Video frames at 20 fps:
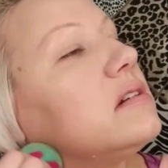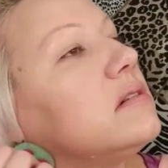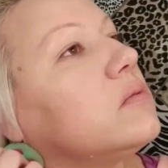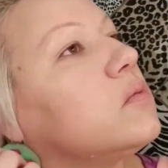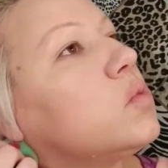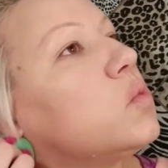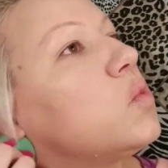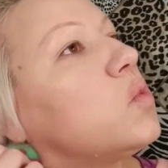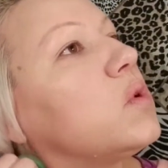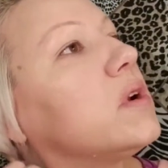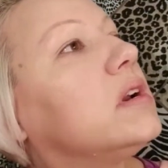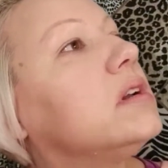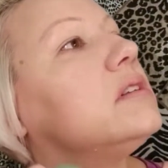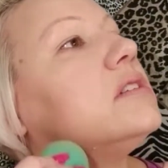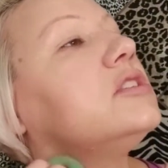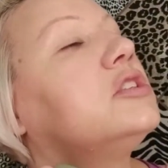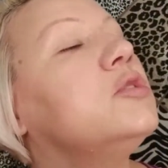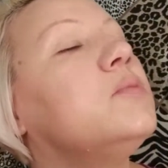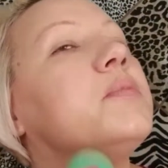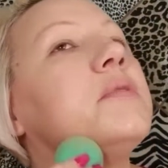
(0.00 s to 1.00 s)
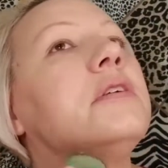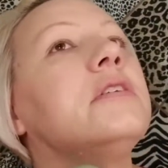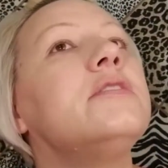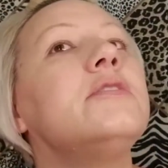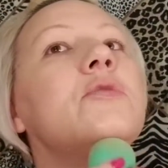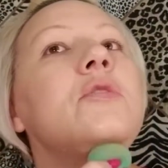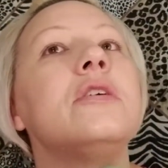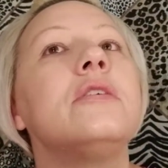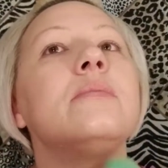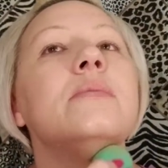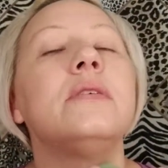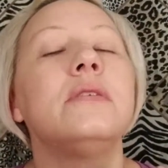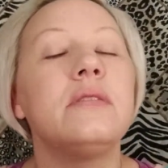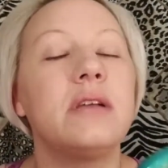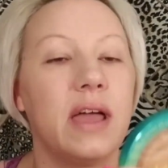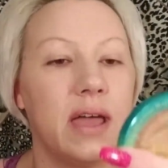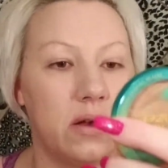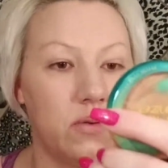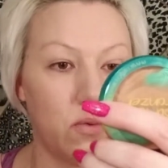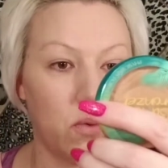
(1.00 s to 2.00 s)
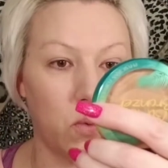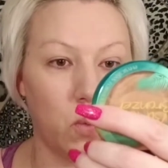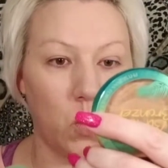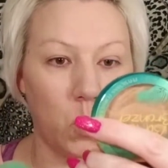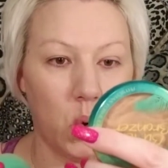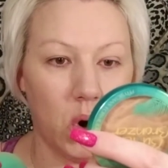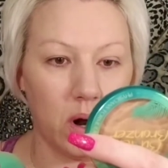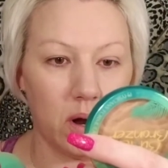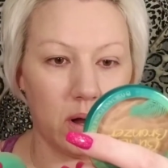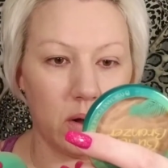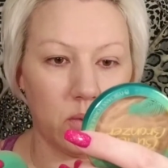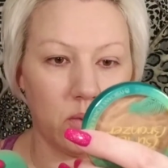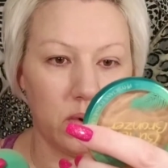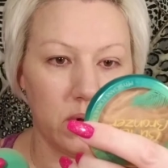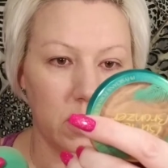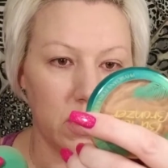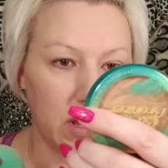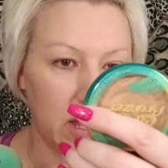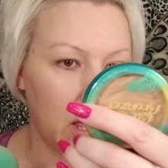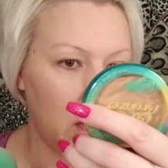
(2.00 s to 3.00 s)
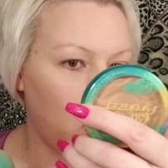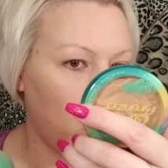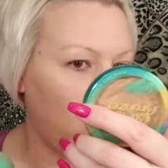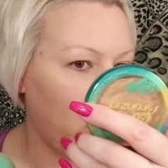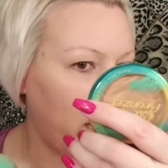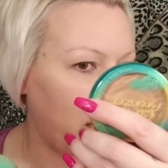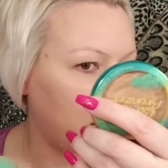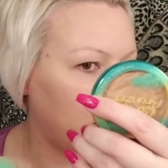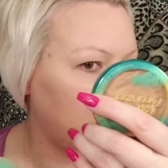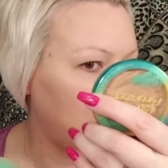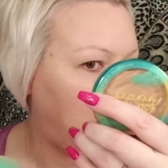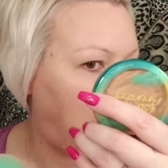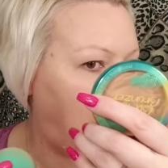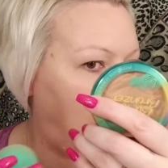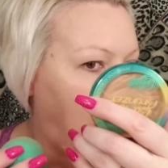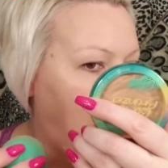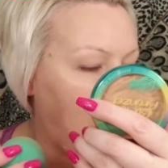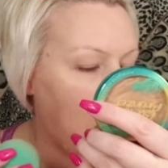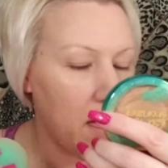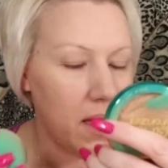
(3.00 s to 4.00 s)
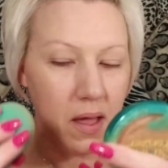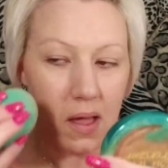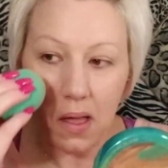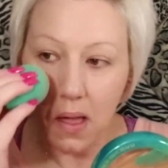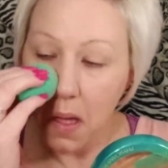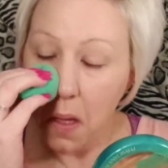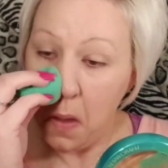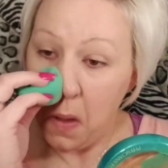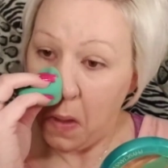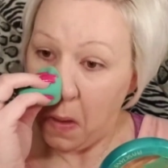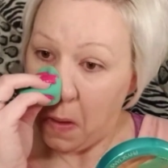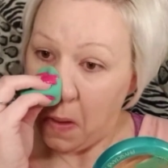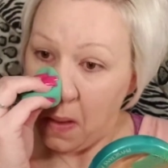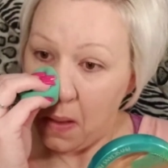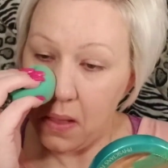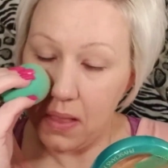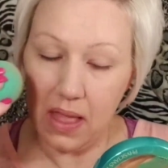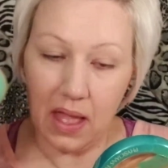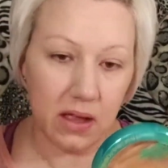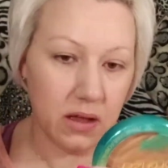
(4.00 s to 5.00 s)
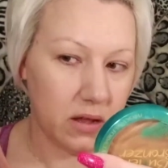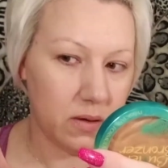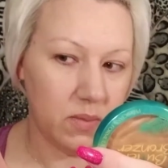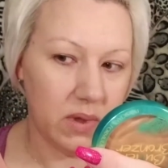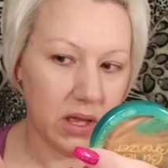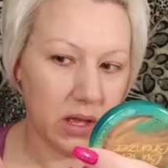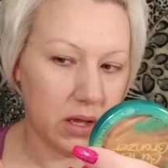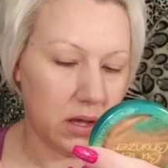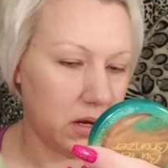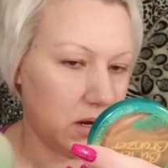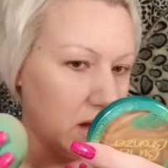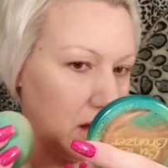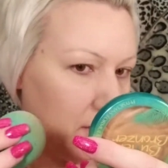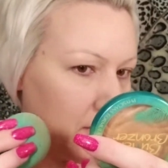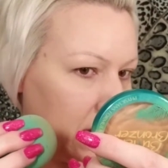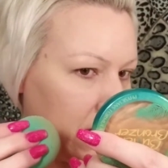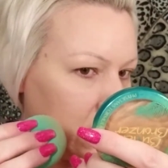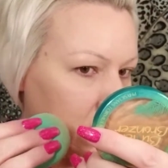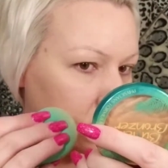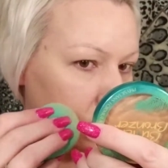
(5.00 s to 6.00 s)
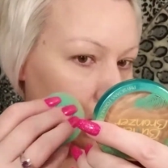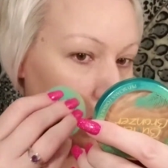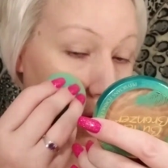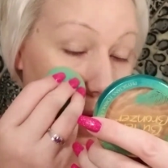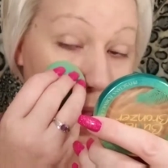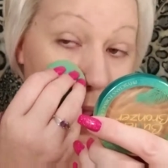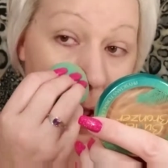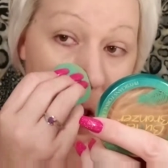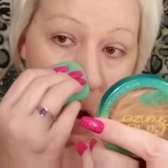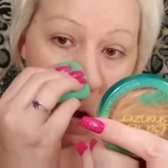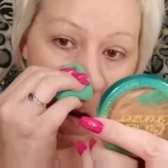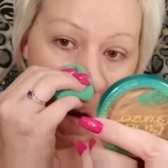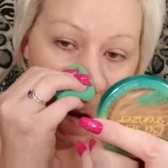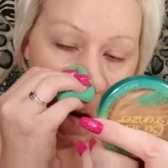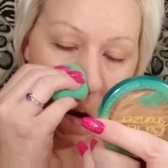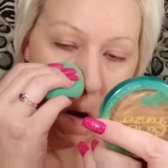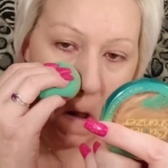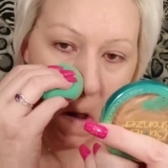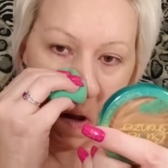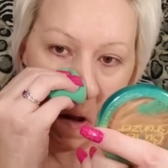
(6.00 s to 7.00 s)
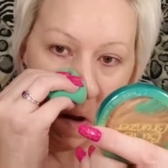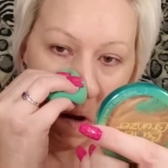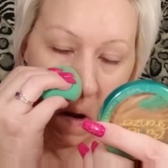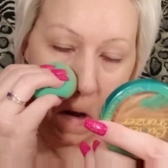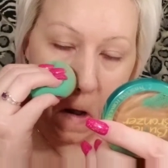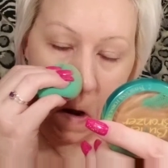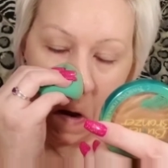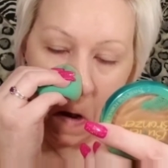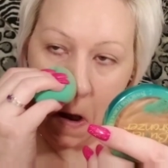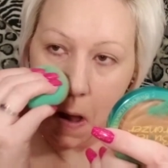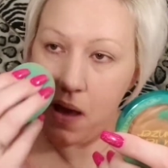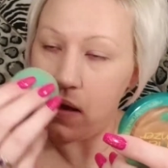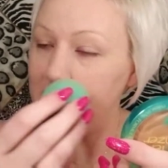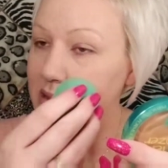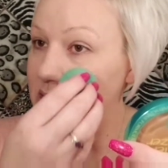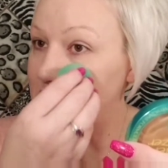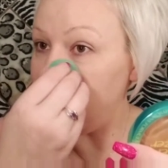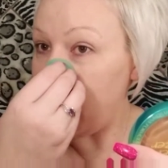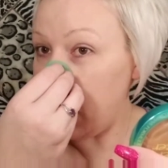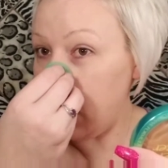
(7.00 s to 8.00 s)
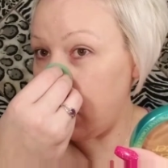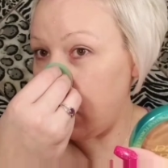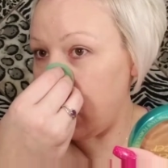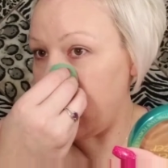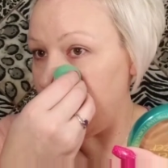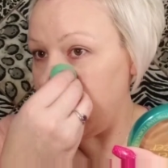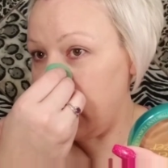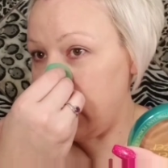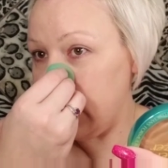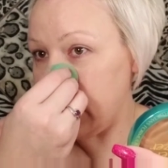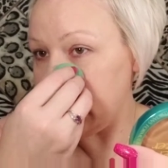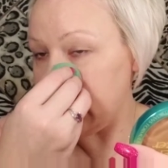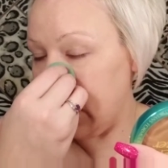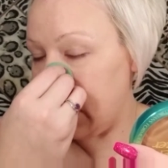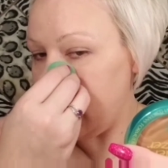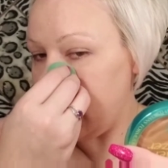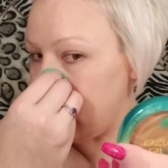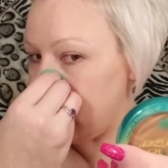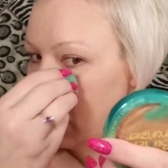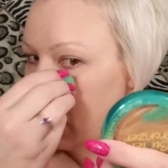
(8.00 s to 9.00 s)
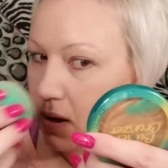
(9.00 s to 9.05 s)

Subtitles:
real super adorable and work really well. That could be a good combination, right? It's got to be one of these days.